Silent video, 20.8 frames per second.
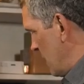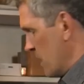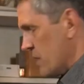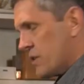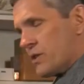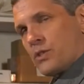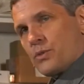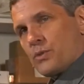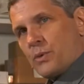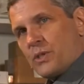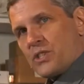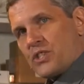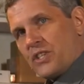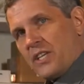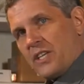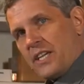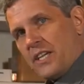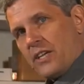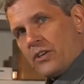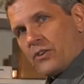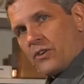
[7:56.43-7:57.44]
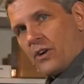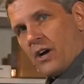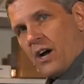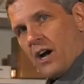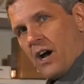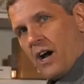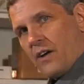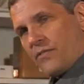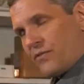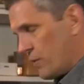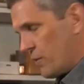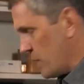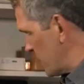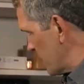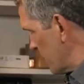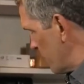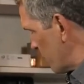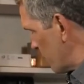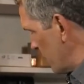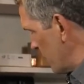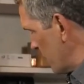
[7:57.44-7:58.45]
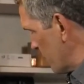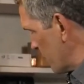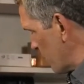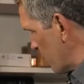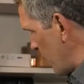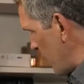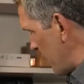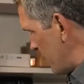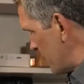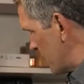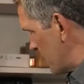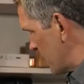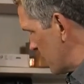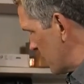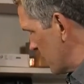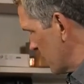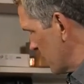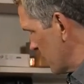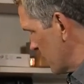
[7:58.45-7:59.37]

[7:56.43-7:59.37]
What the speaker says: To switch the heater off, we simply press